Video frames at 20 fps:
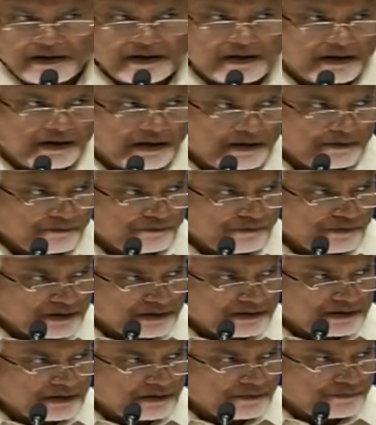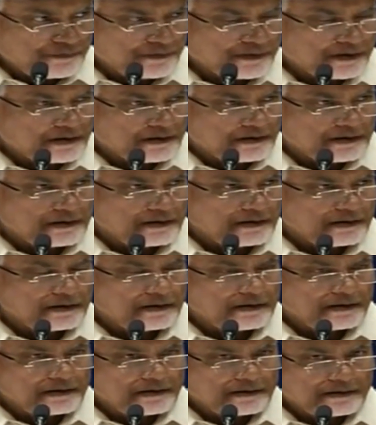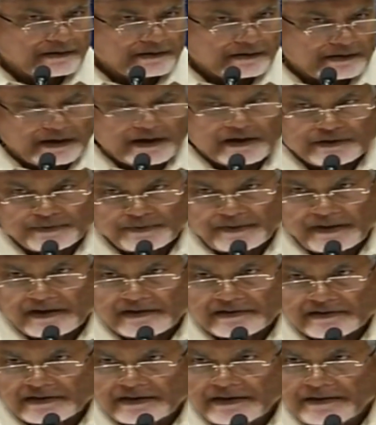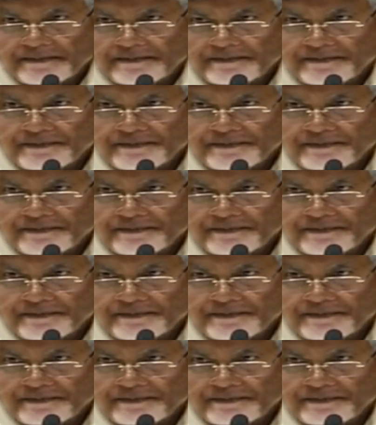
I am working for transparency,